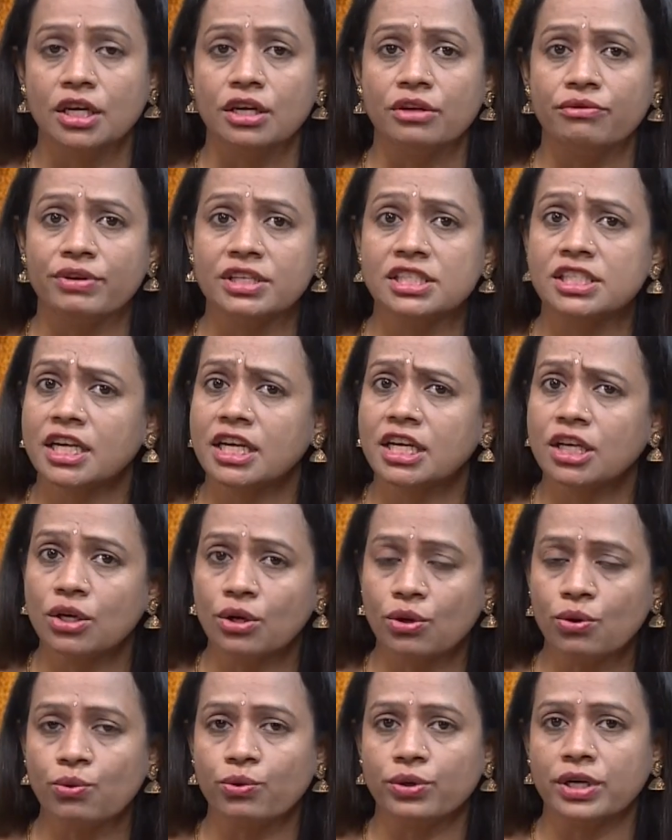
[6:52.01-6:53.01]
which
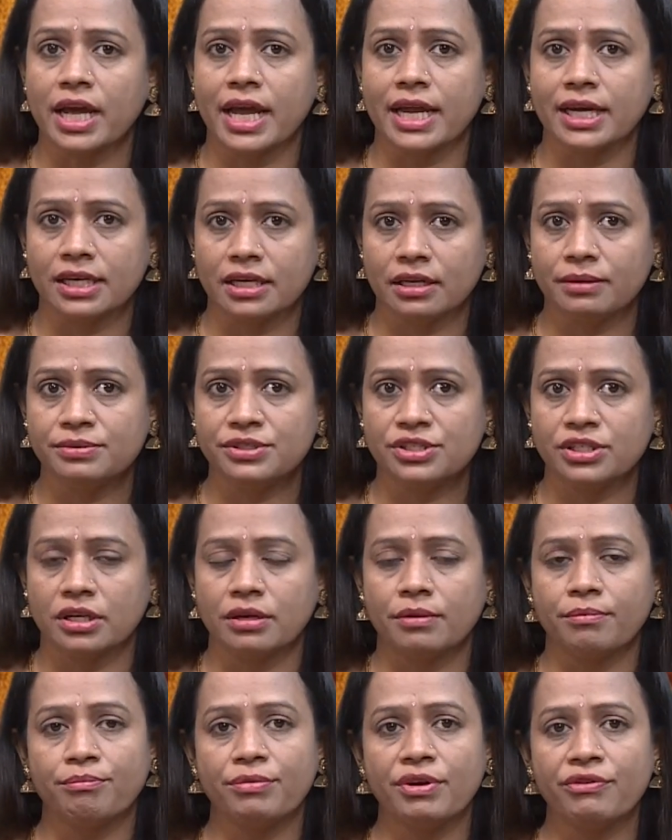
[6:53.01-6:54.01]
include encryption
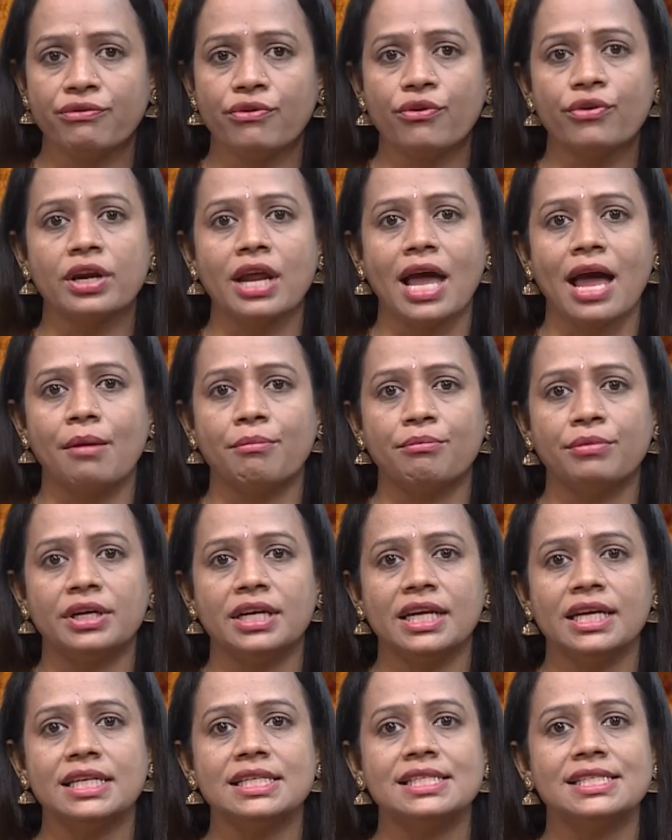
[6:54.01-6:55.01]
before
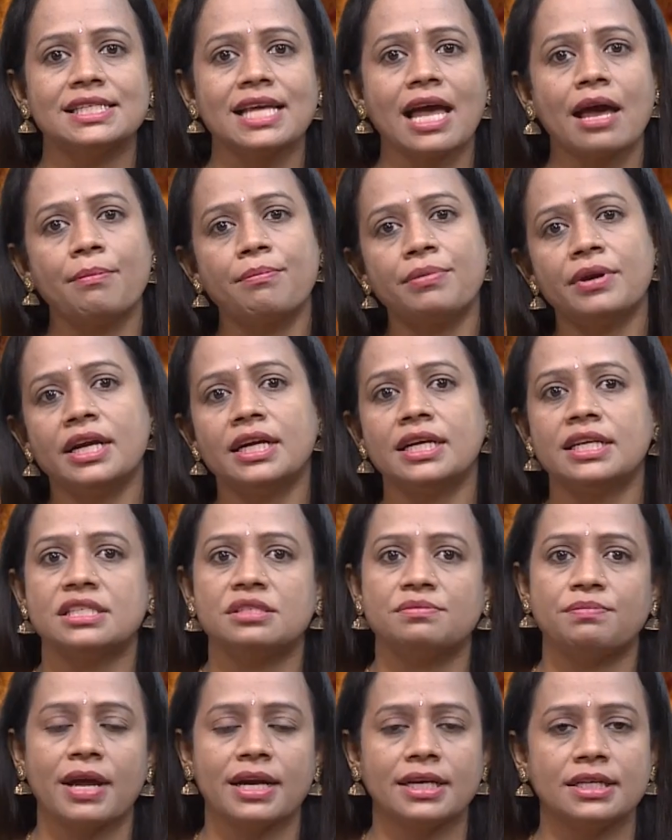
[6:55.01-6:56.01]
embedding separate
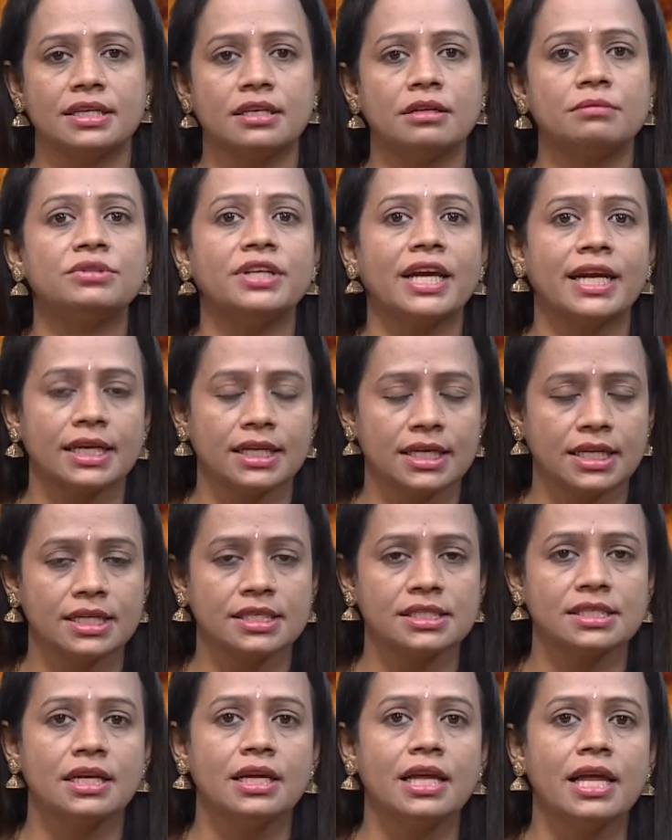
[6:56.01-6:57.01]
spectrum
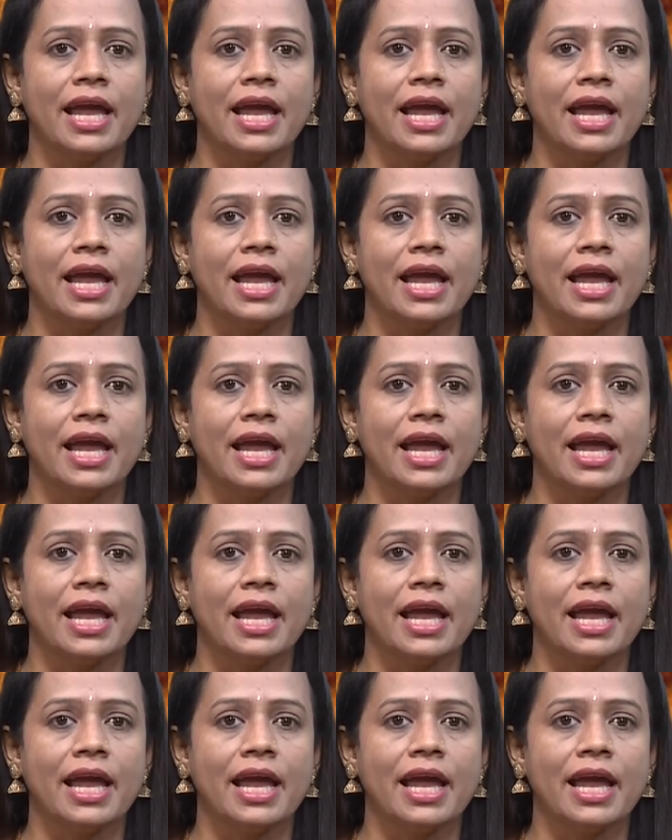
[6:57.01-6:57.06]
techniques